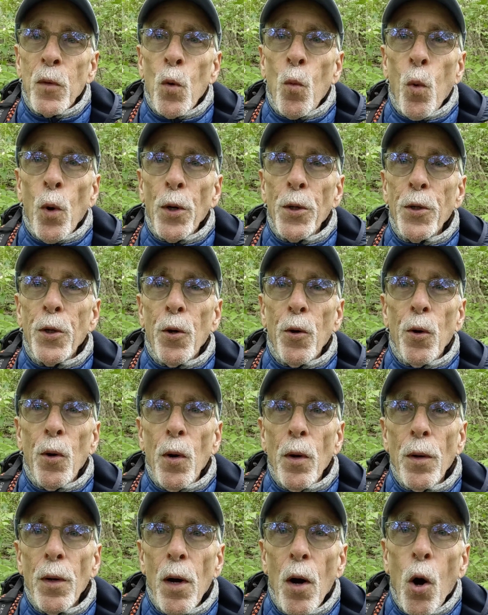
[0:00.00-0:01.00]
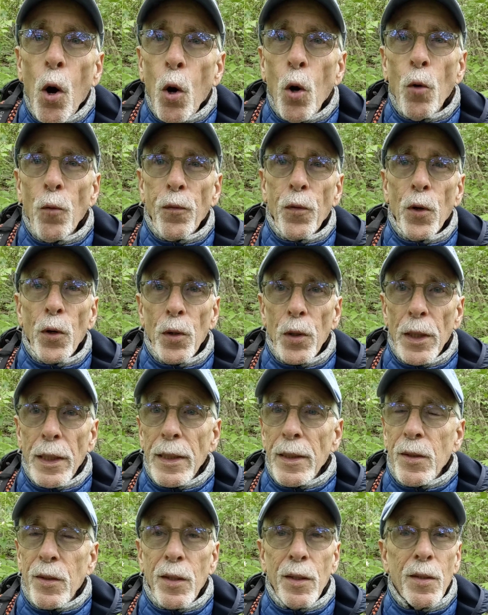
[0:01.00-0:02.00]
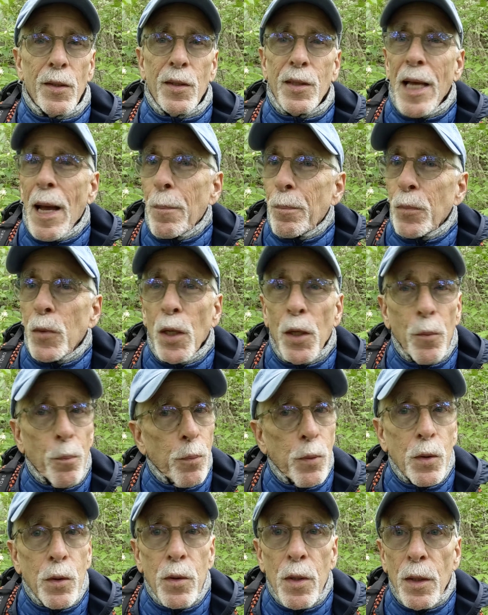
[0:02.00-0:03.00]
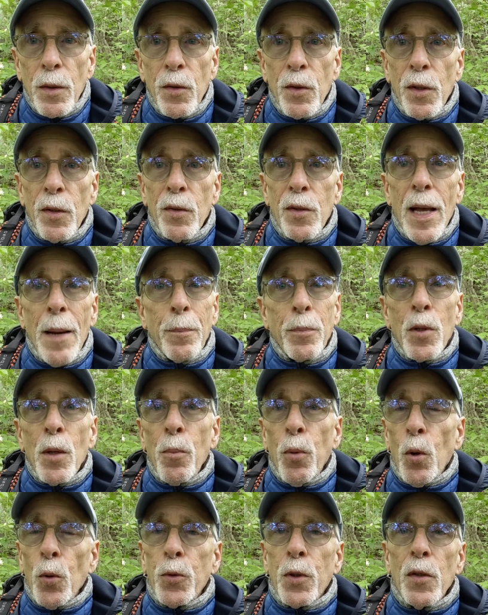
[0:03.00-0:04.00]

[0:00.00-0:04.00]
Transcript: where you're overly susceptible